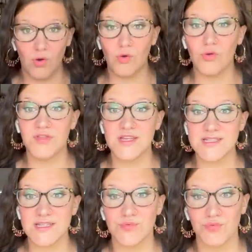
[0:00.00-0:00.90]
Oh,
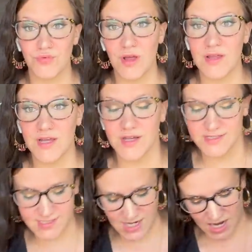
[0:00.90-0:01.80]
this is really
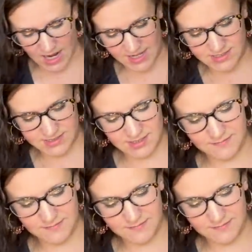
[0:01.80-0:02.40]
good size.